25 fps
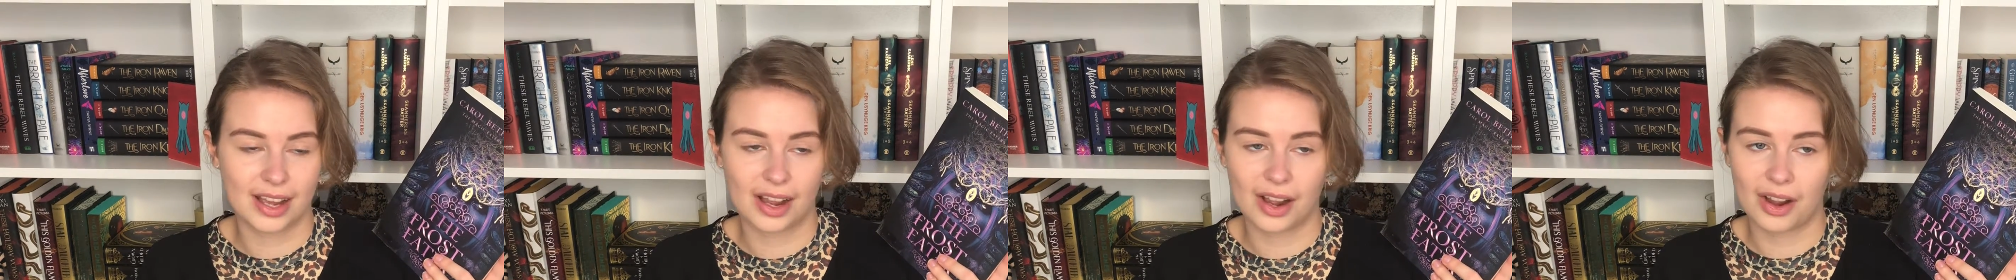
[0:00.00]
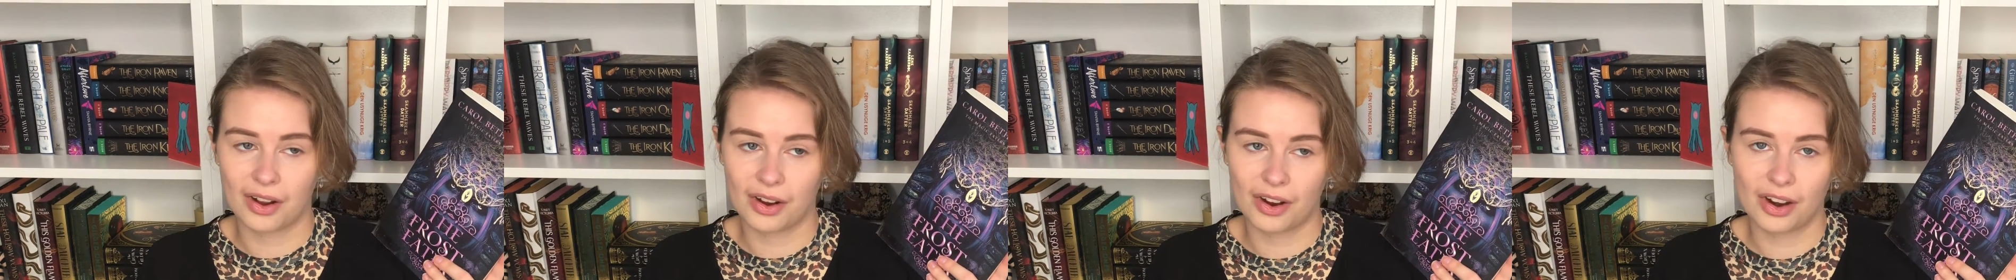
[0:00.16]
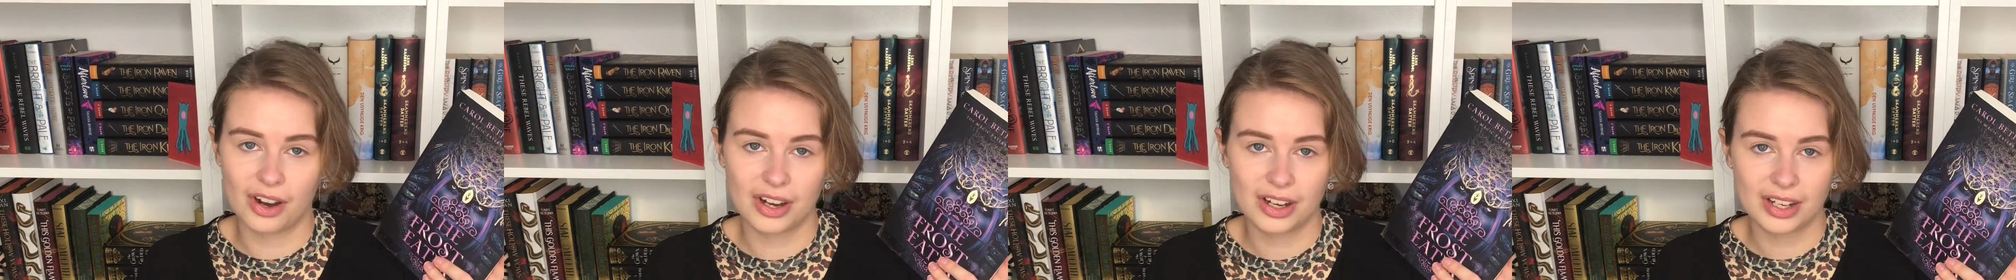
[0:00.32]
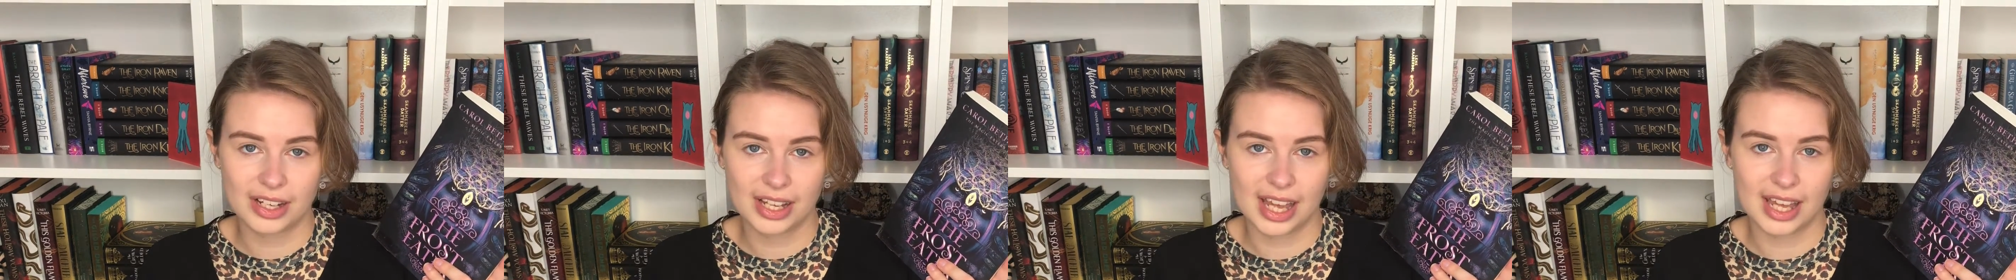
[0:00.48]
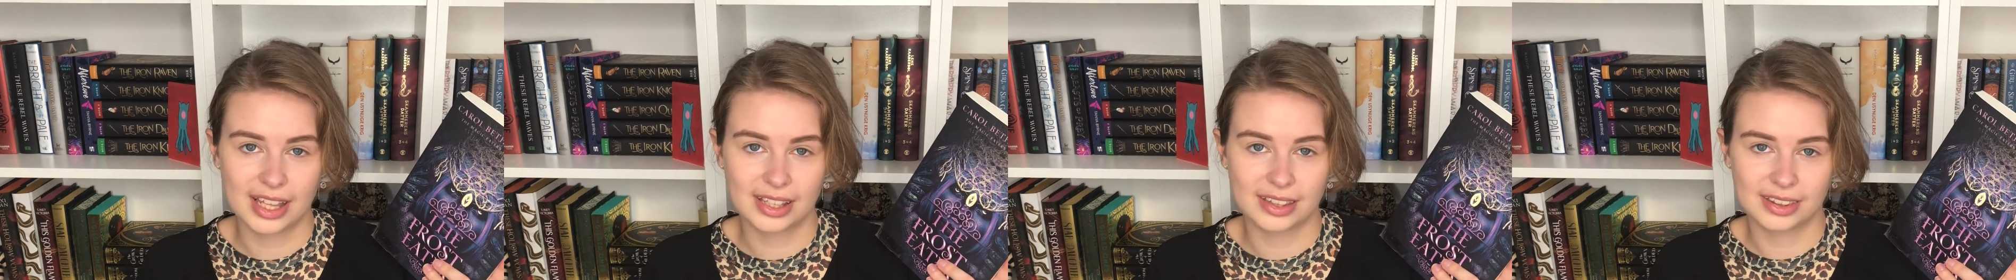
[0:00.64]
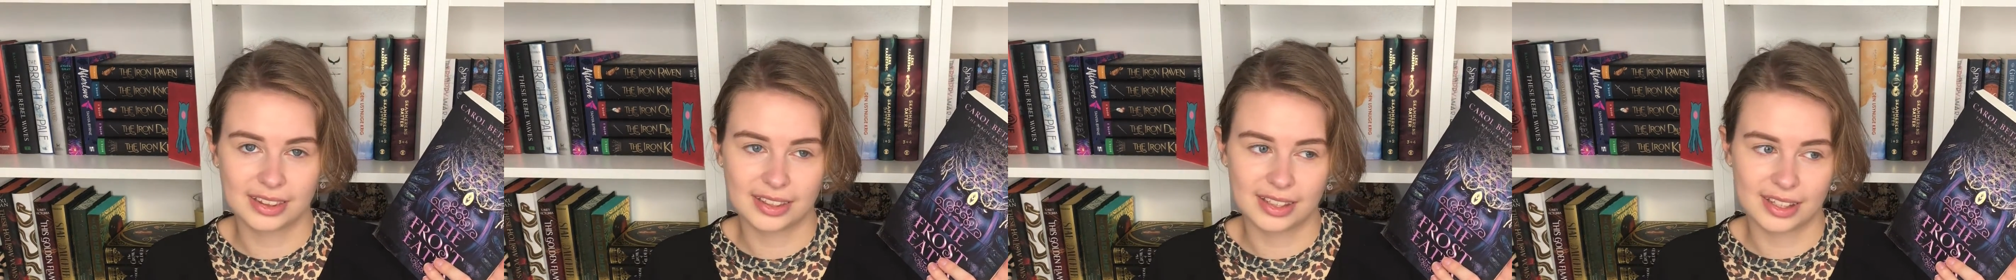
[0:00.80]
a guard
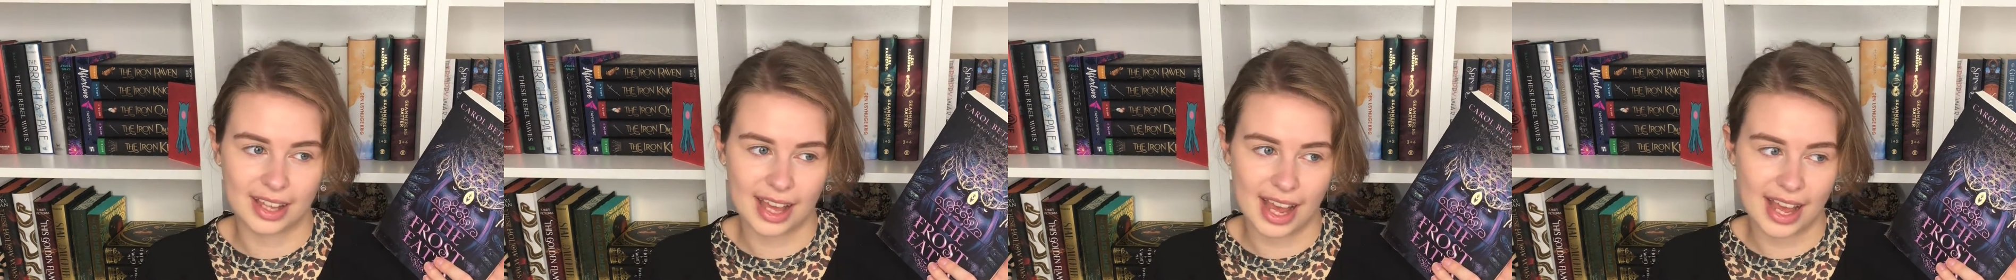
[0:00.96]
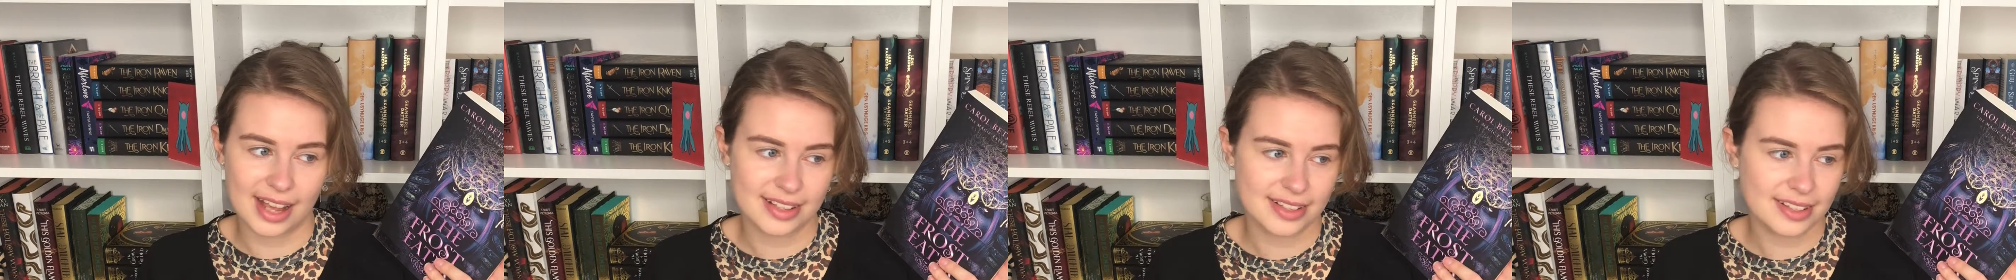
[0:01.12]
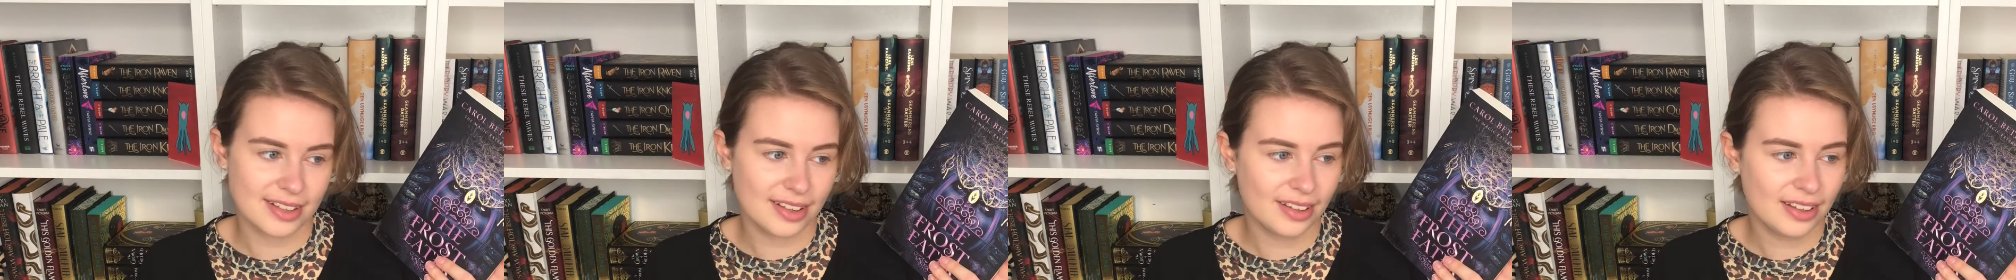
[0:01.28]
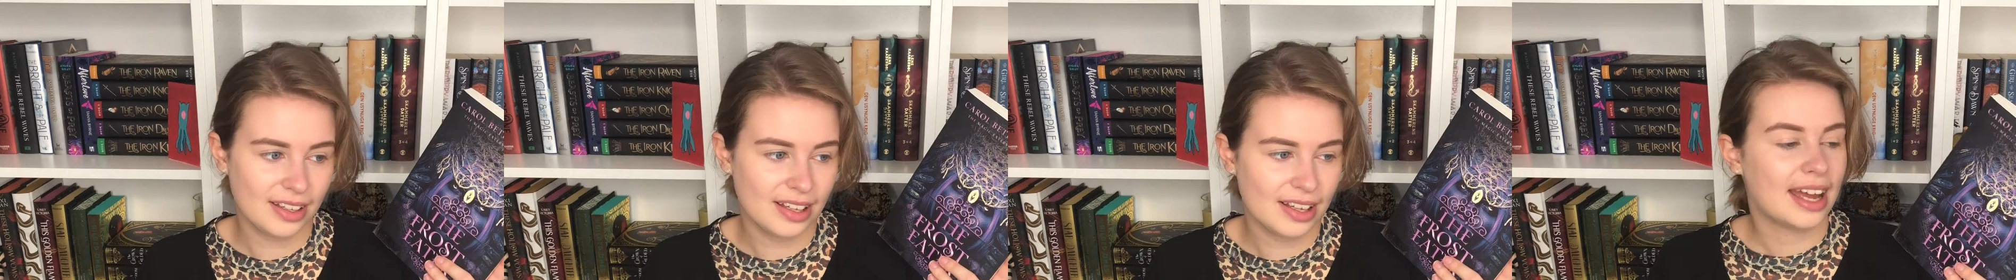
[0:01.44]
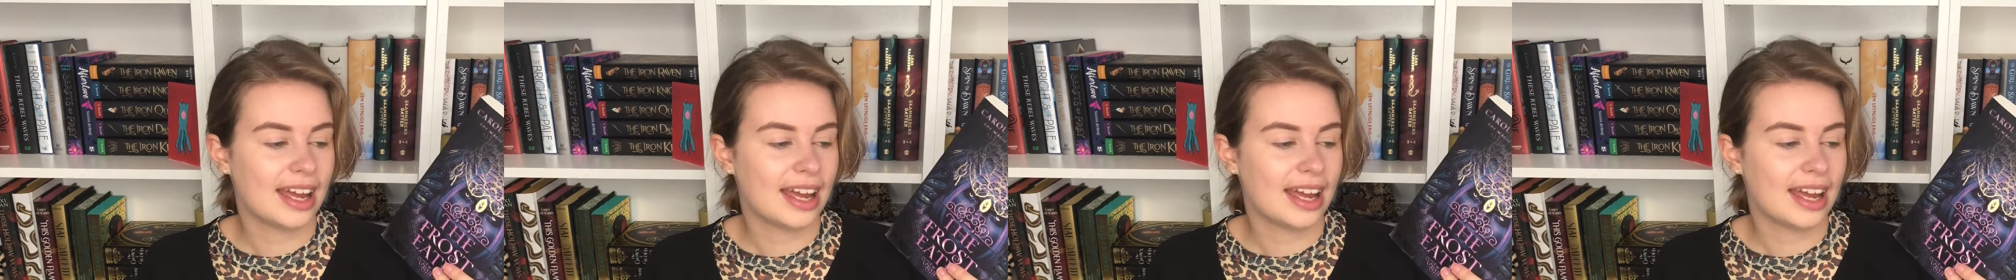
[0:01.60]
at the castle,